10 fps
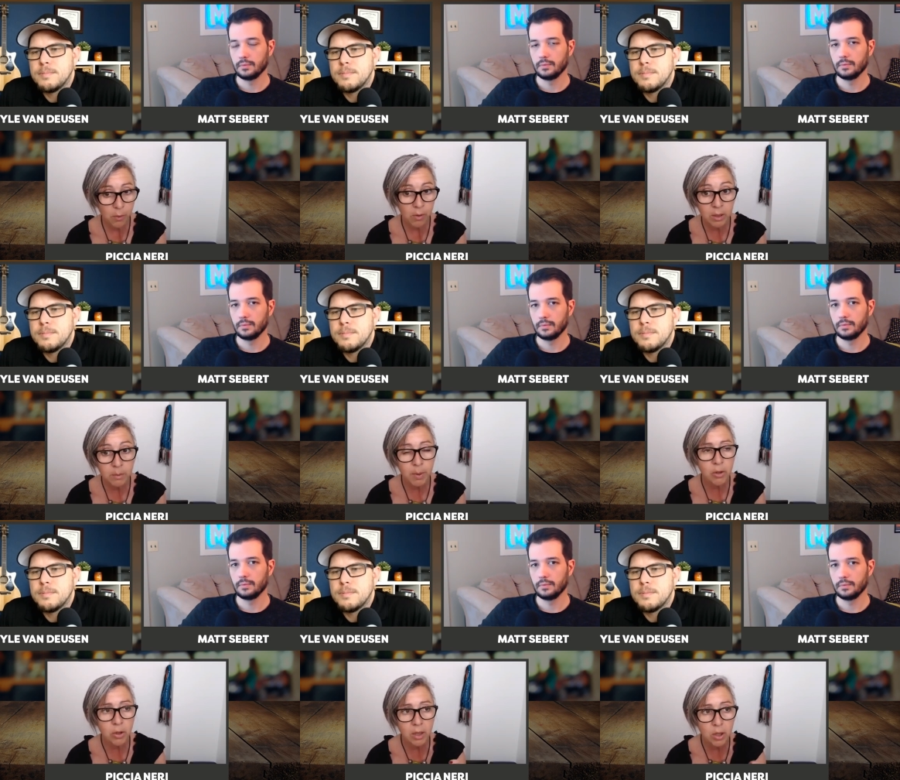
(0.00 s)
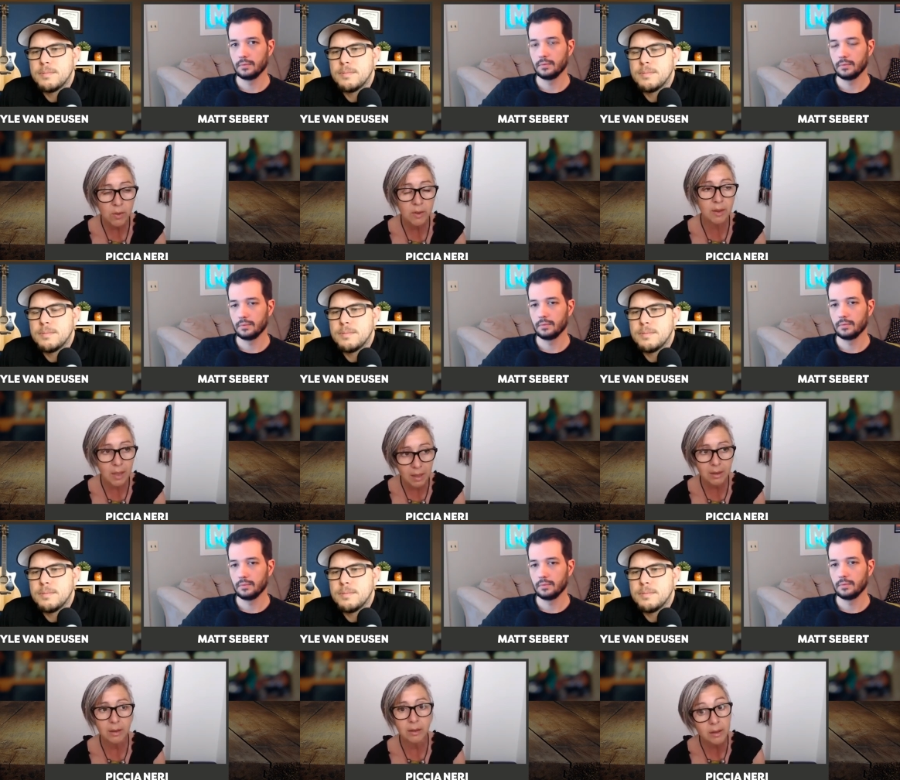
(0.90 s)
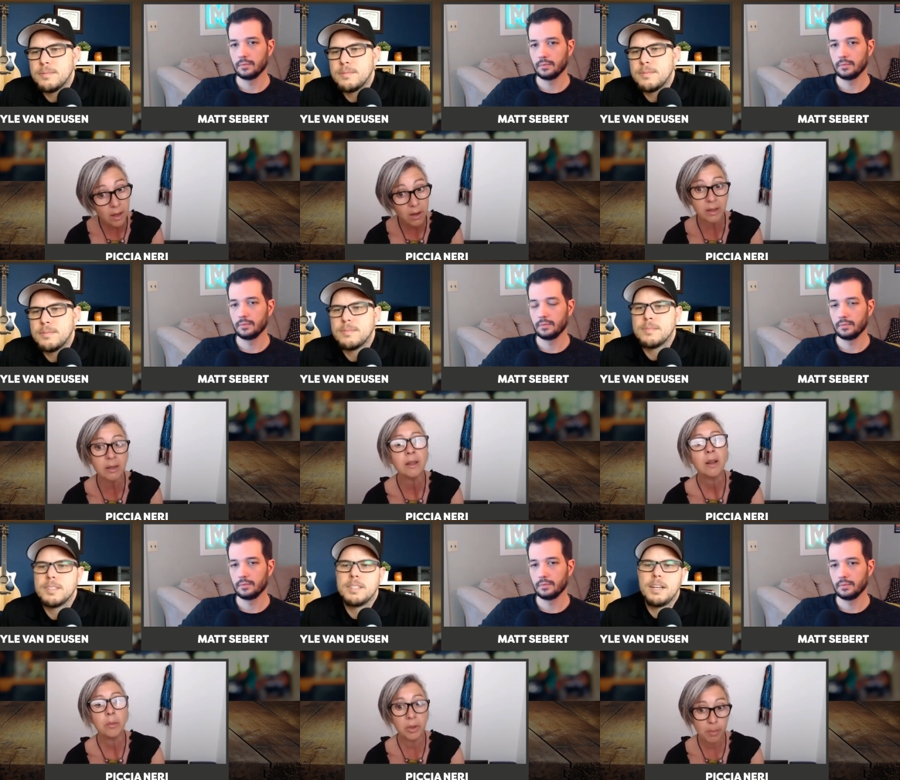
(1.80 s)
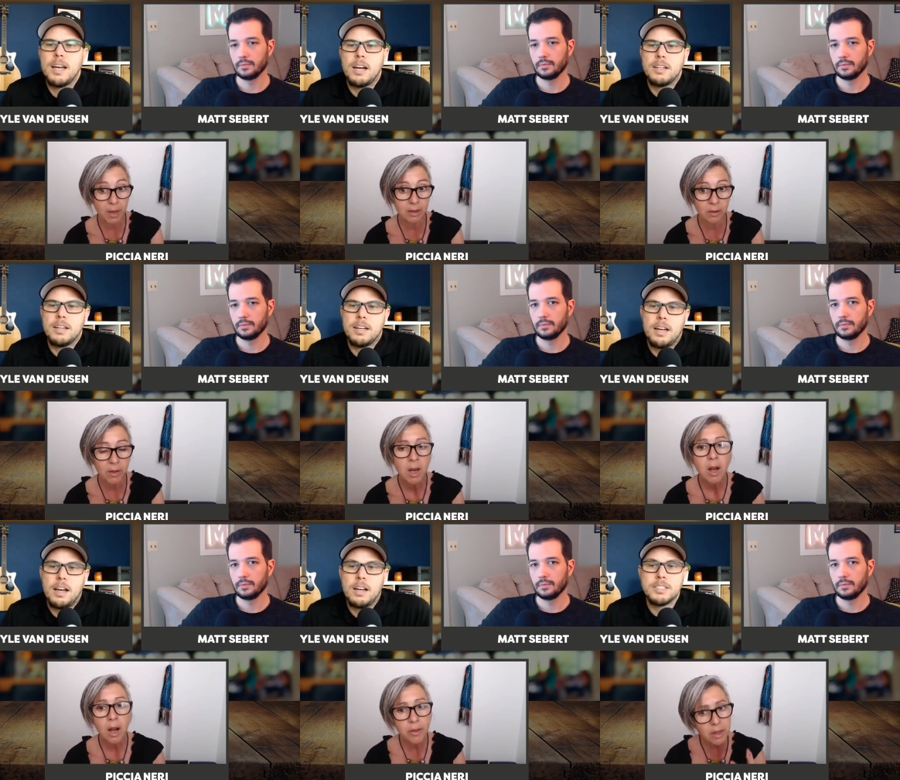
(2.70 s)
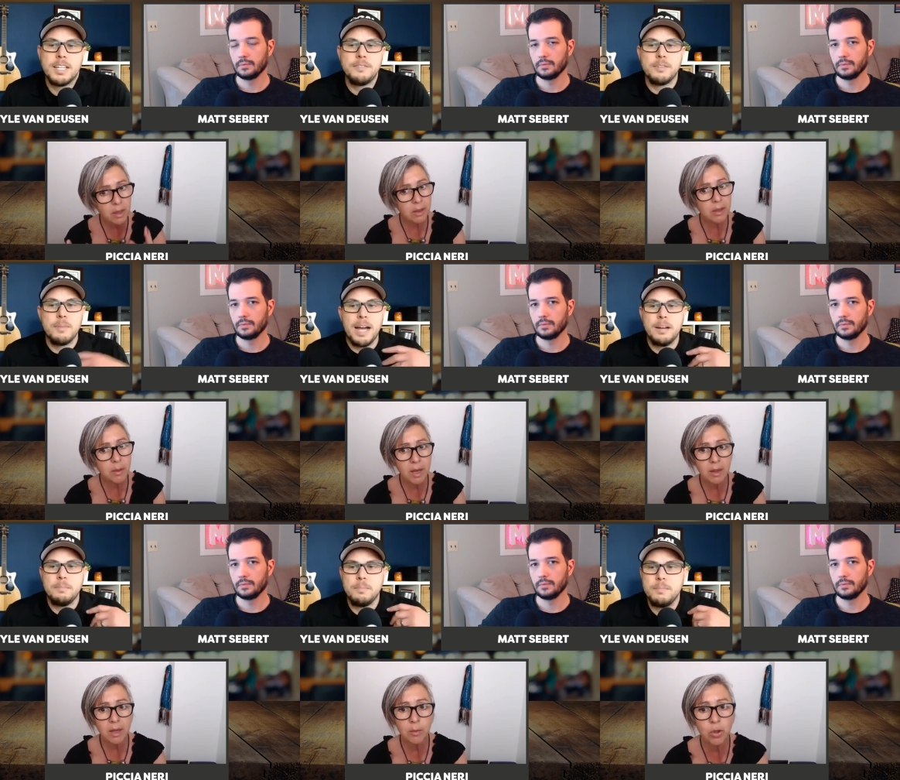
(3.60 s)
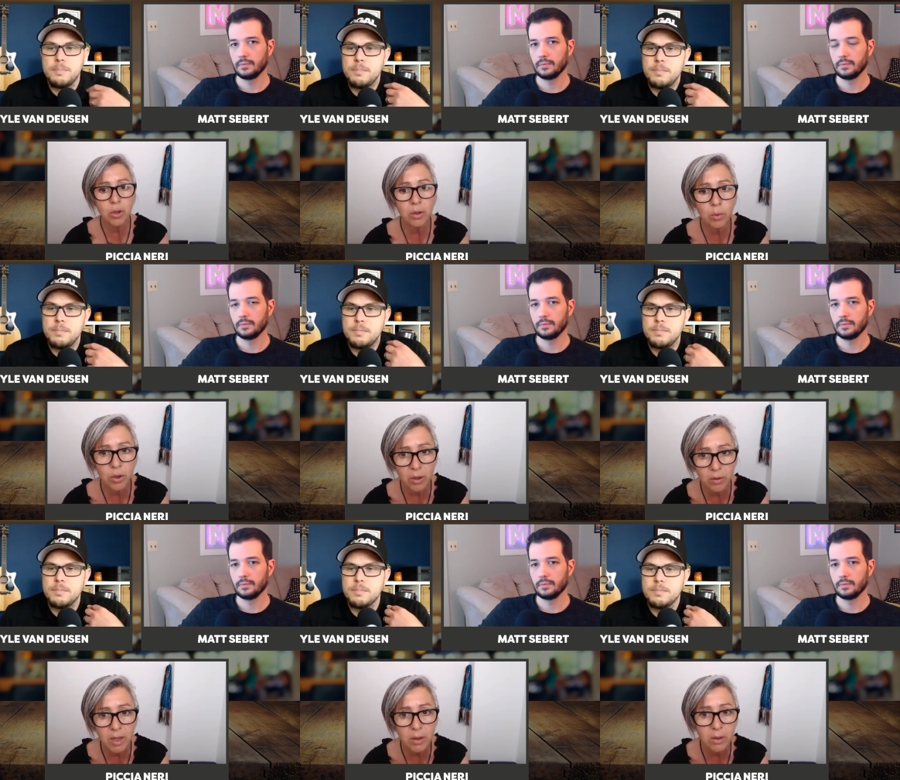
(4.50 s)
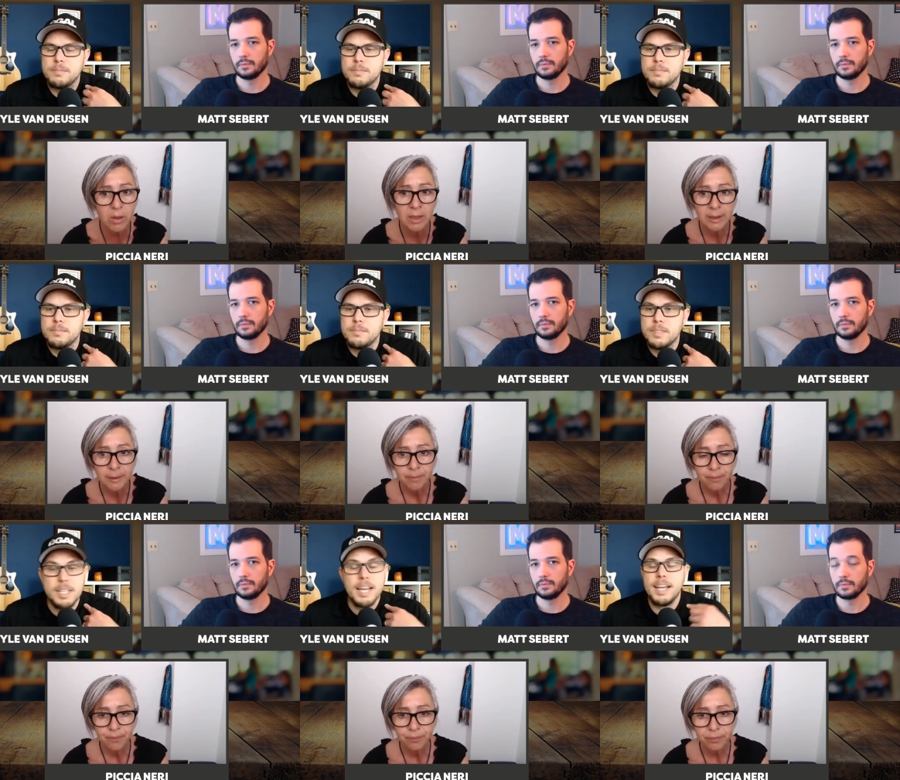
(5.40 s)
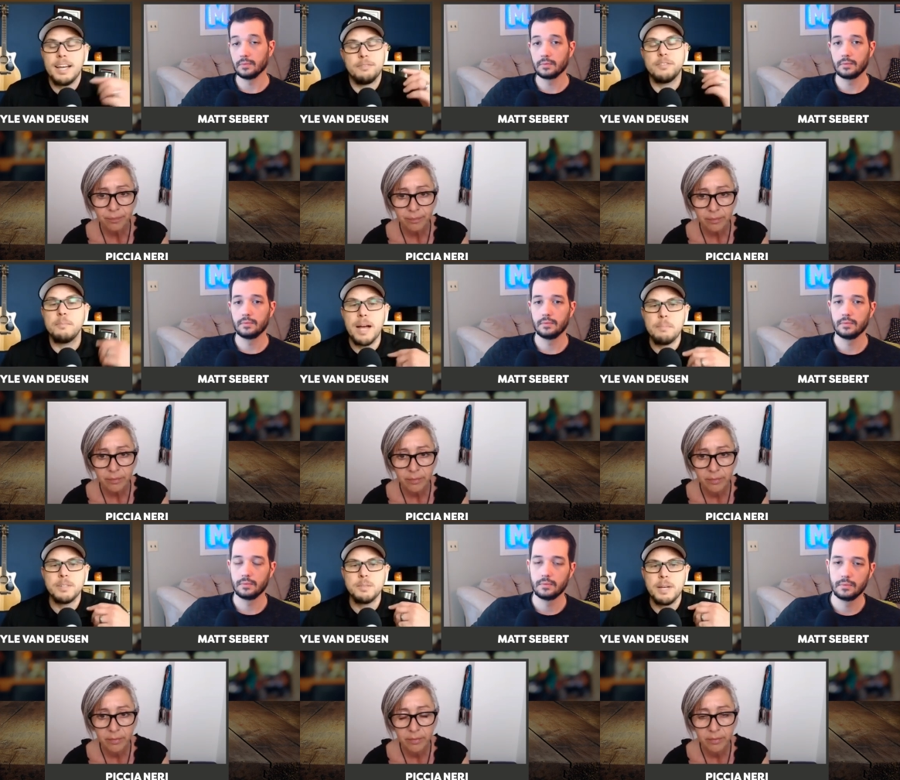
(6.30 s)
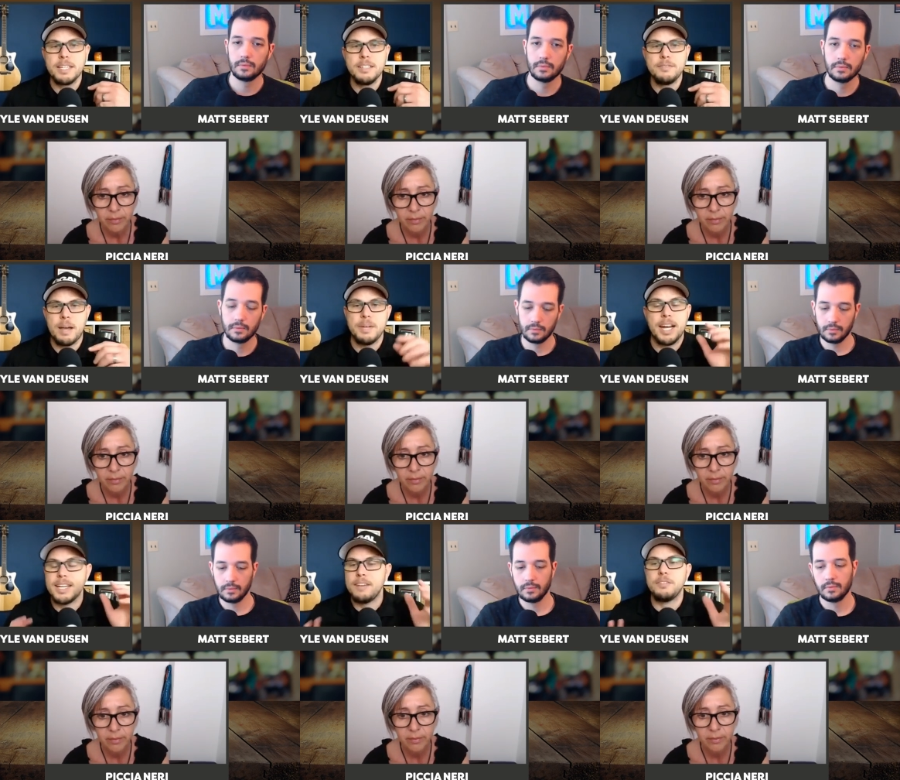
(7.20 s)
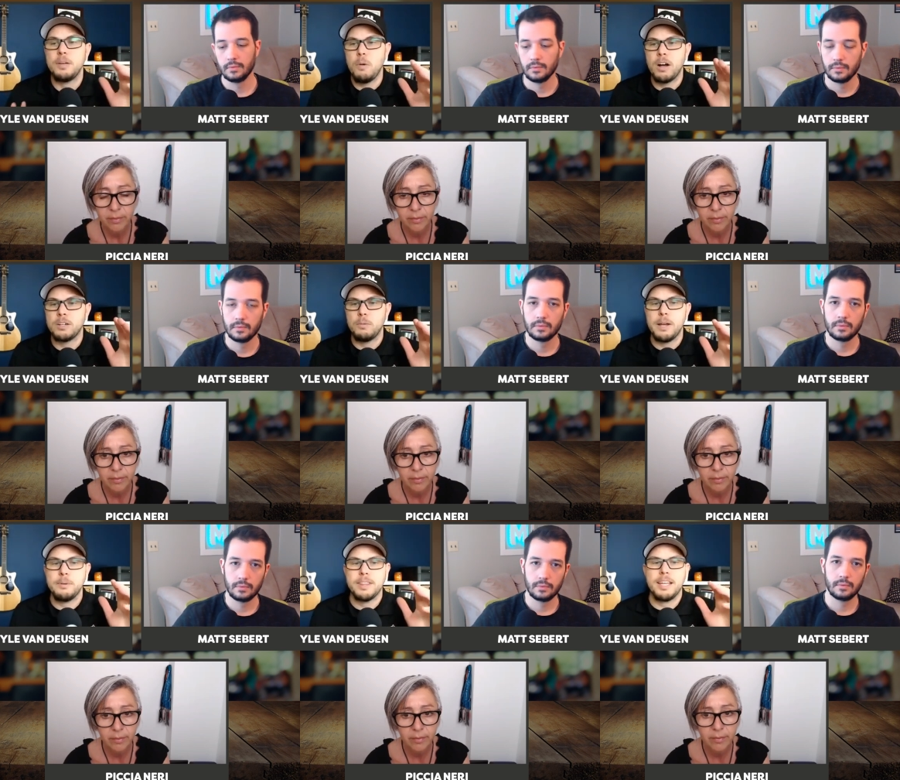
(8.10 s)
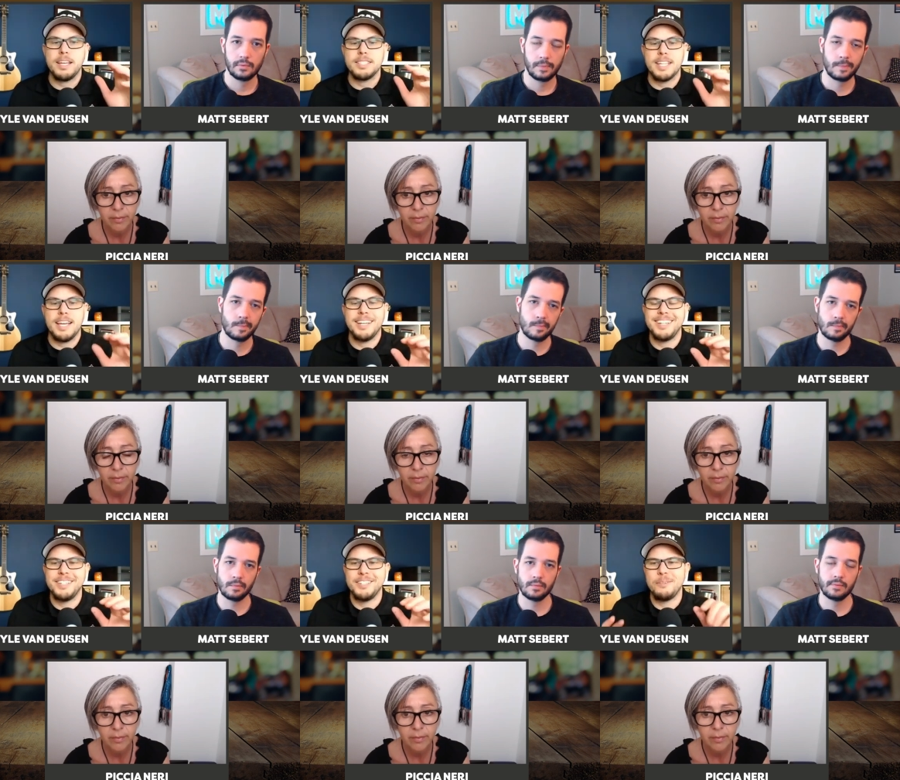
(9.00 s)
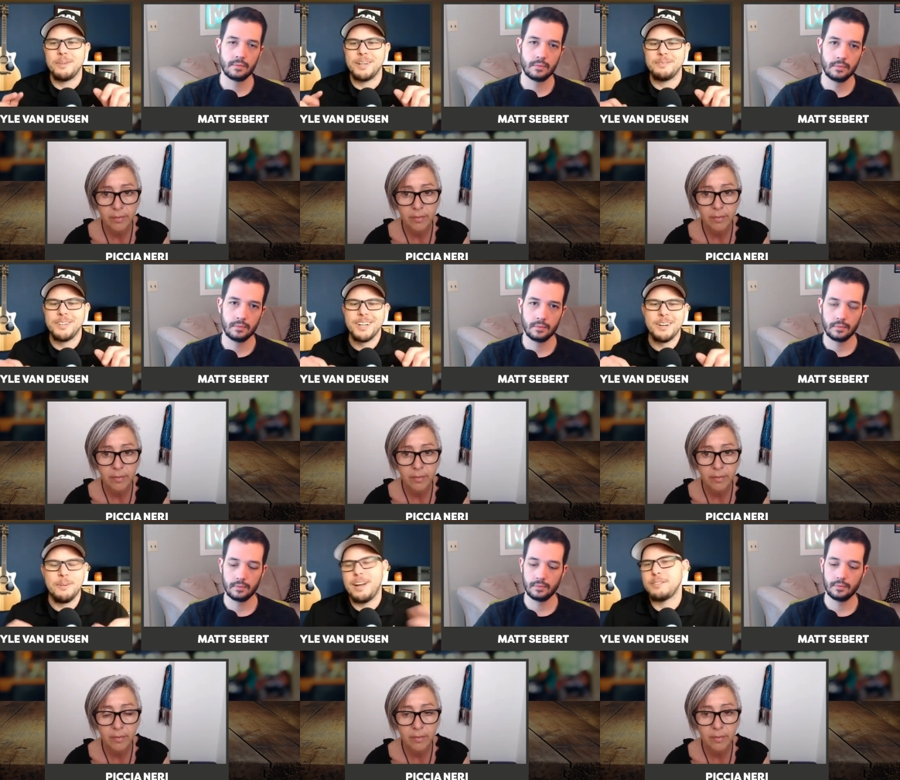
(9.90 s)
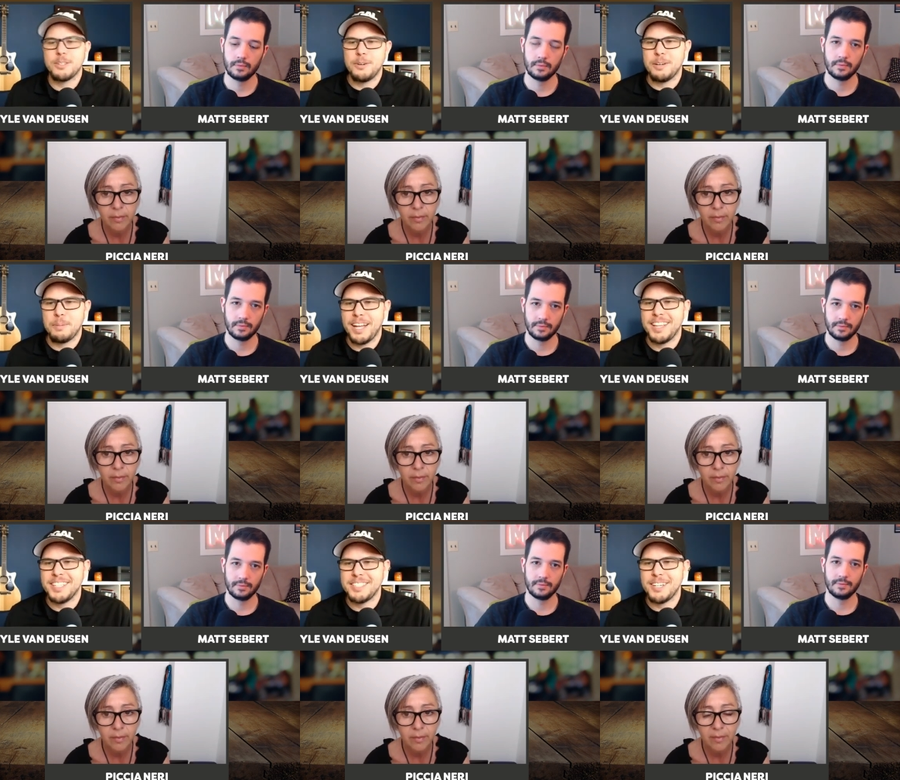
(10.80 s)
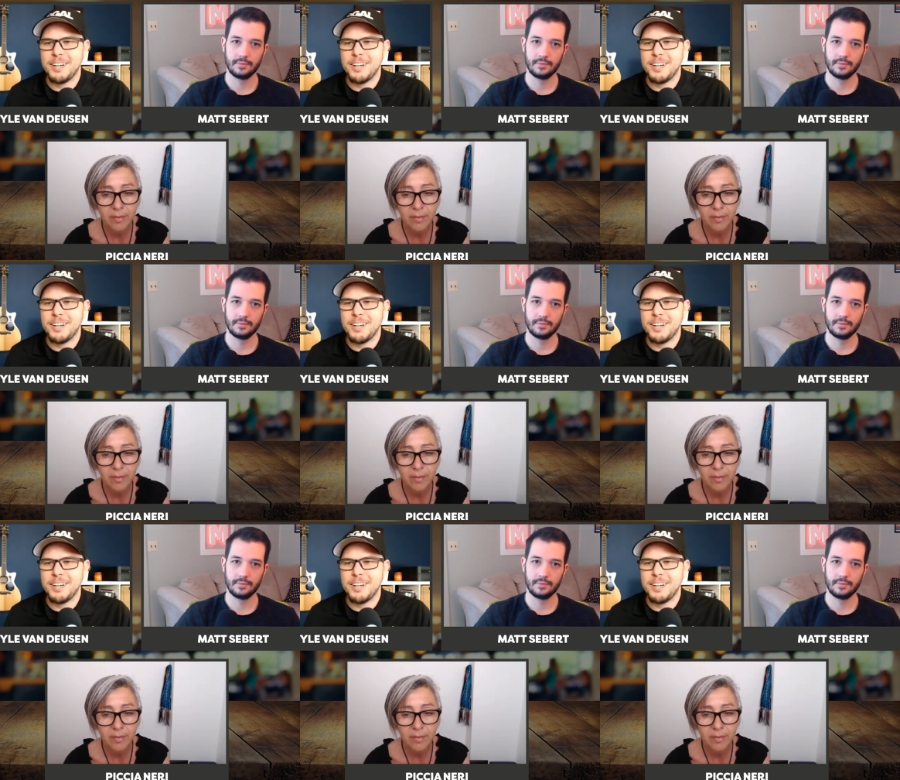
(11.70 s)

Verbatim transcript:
Speaker 1: and especially a user centered design perspective. Uh- I'll say from my, would, you, would you agree or?
Speaker 2: Yeah, yeah. From my perspective, I mean, I definitely walked away with things, and you know, when when I was going to plan this show